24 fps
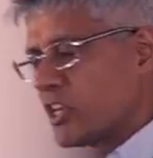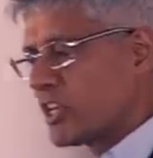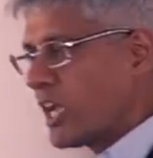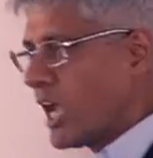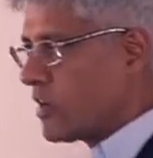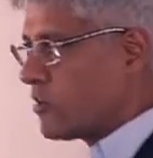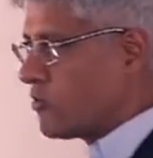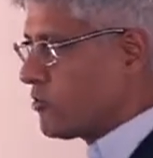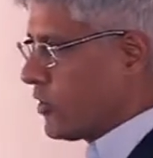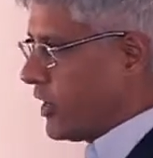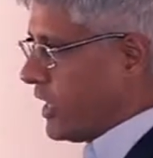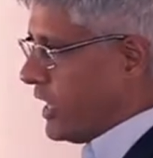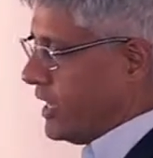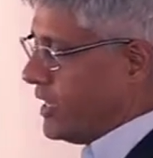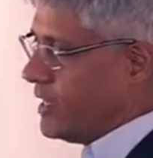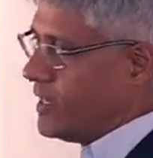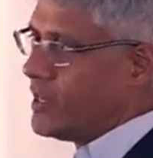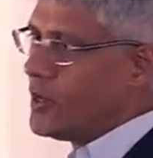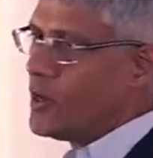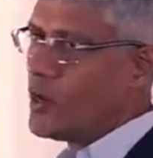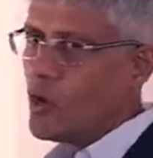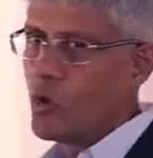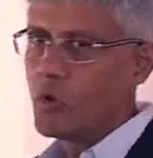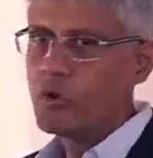country
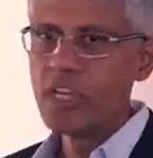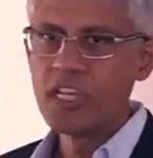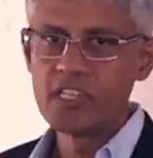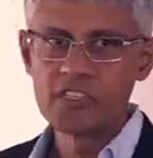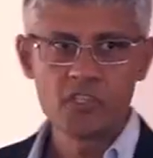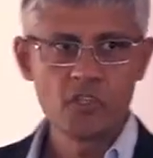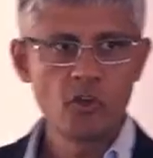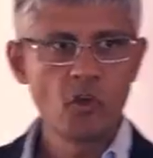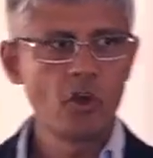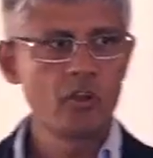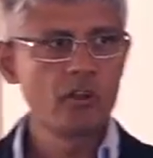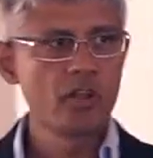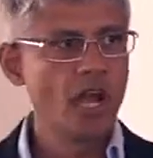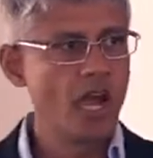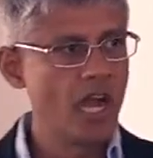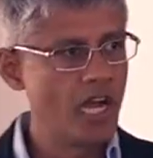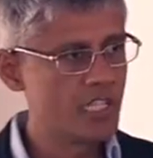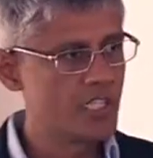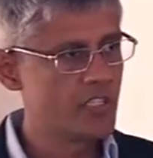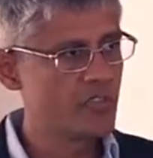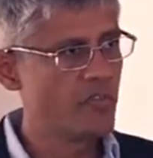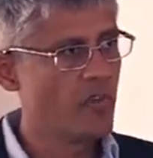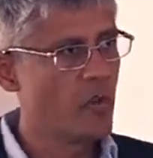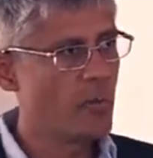who does not
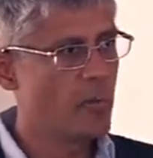ask for